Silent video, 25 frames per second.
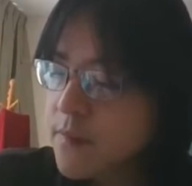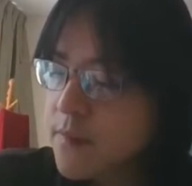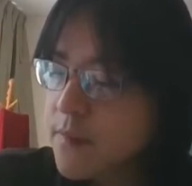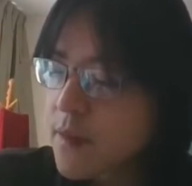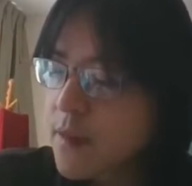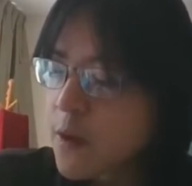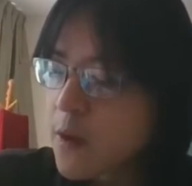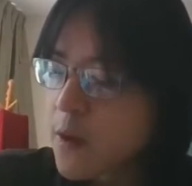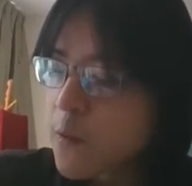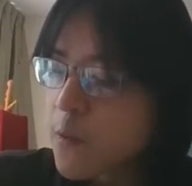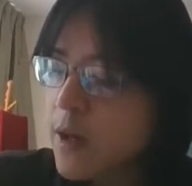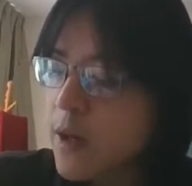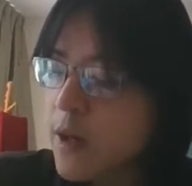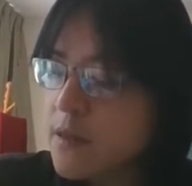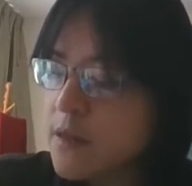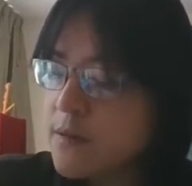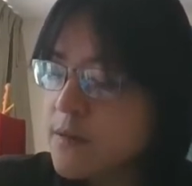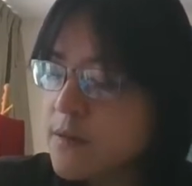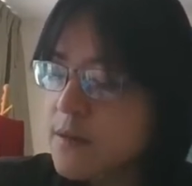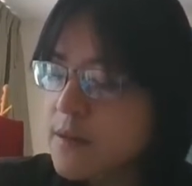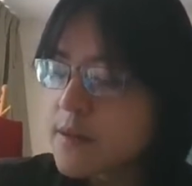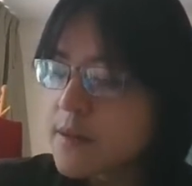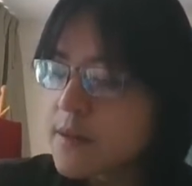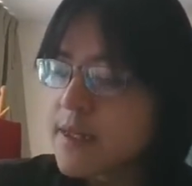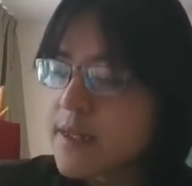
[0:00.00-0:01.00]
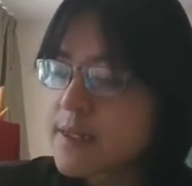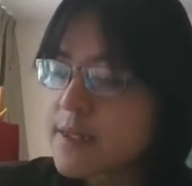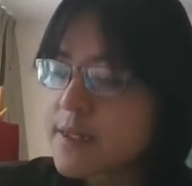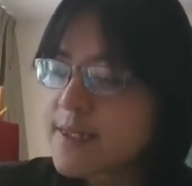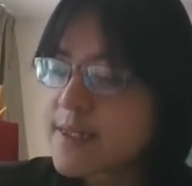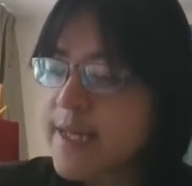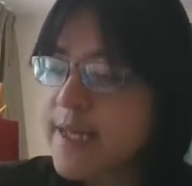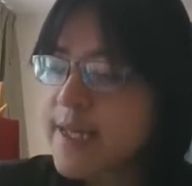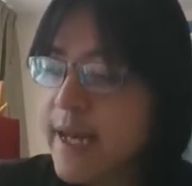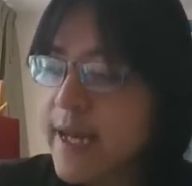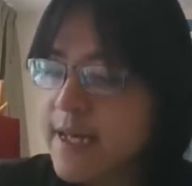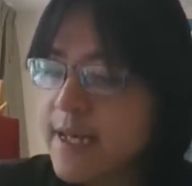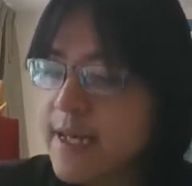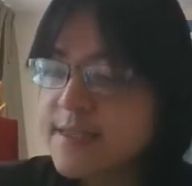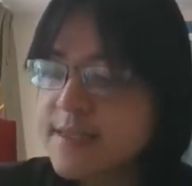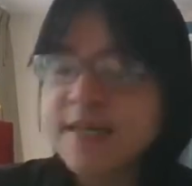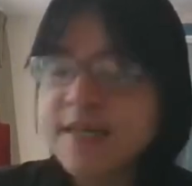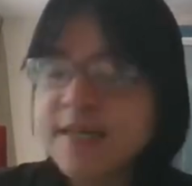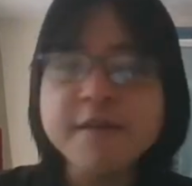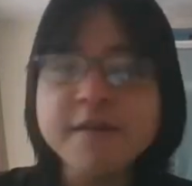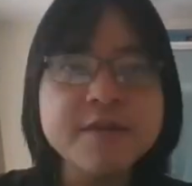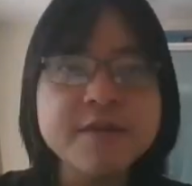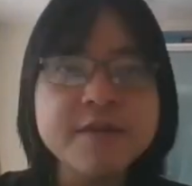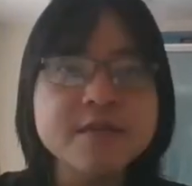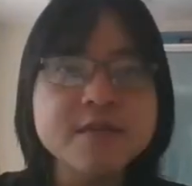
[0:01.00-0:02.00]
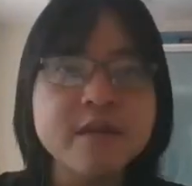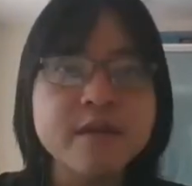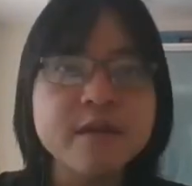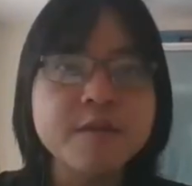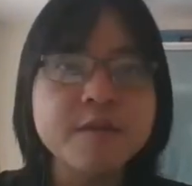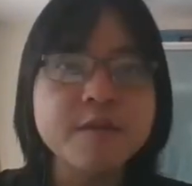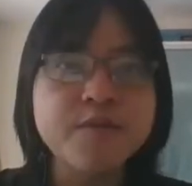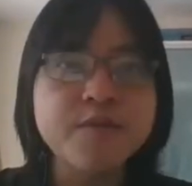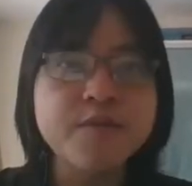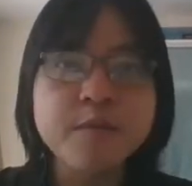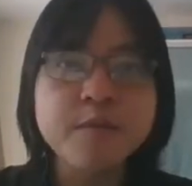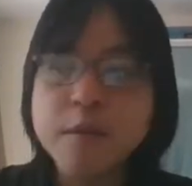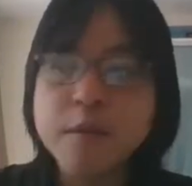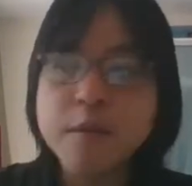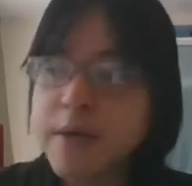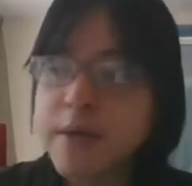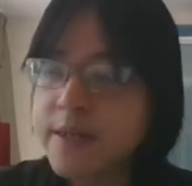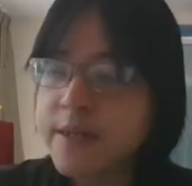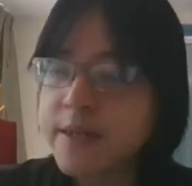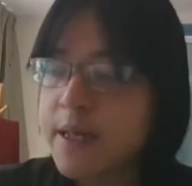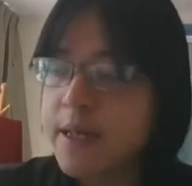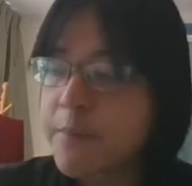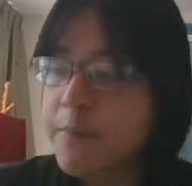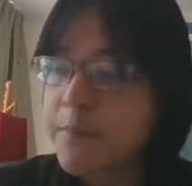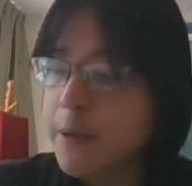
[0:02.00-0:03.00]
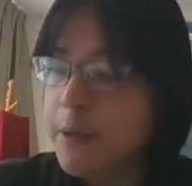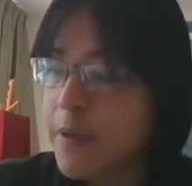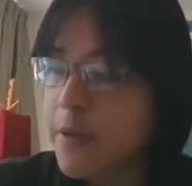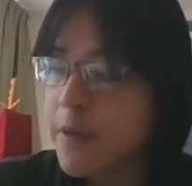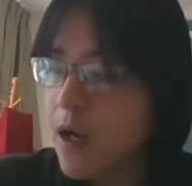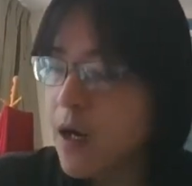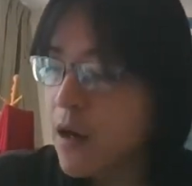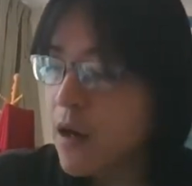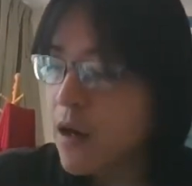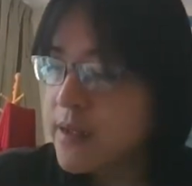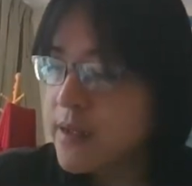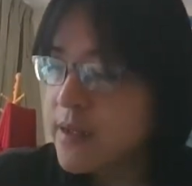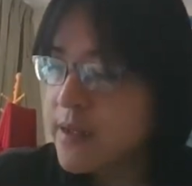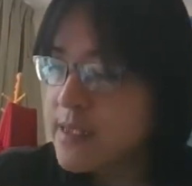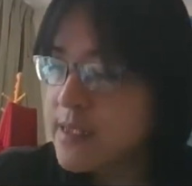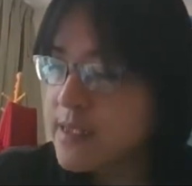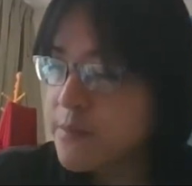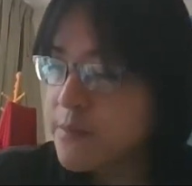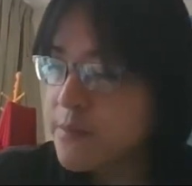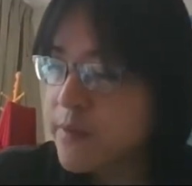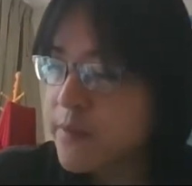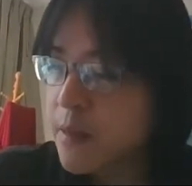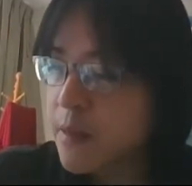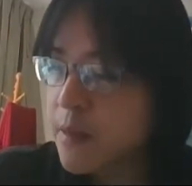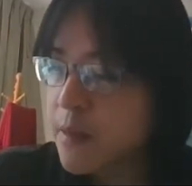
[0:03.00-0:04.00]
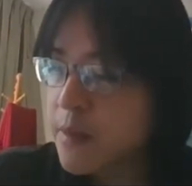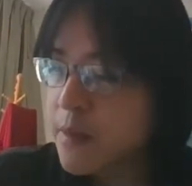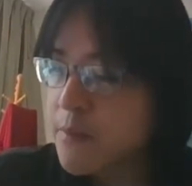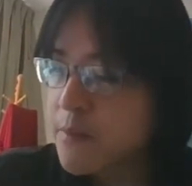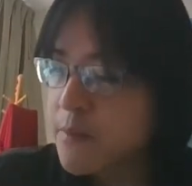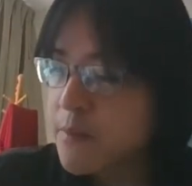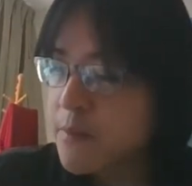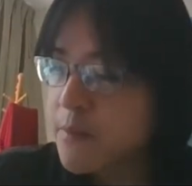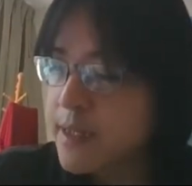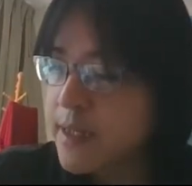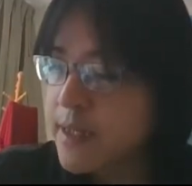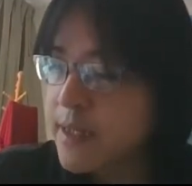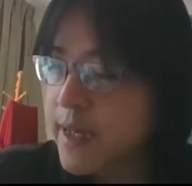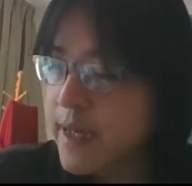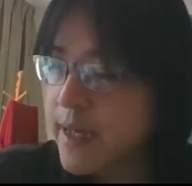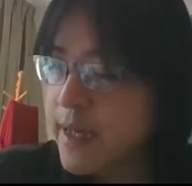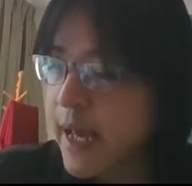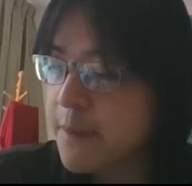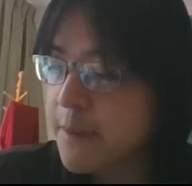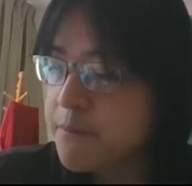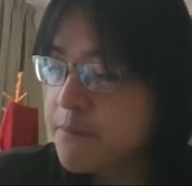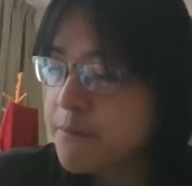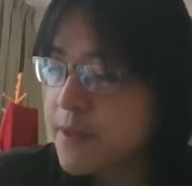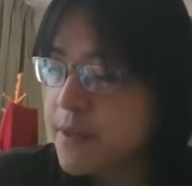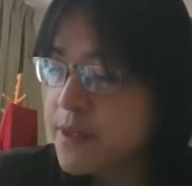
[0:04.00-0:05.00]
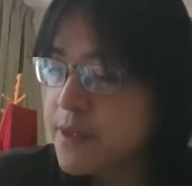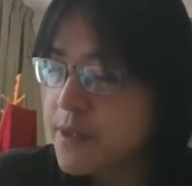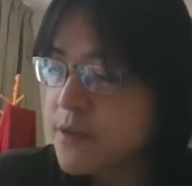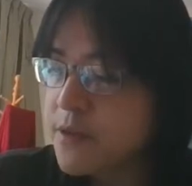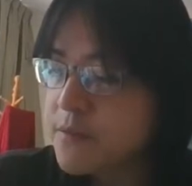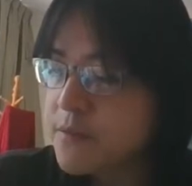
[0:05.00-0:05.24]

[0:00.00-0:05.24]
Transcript: well, the psi itself is not the probability, but we call this the probability amplitude,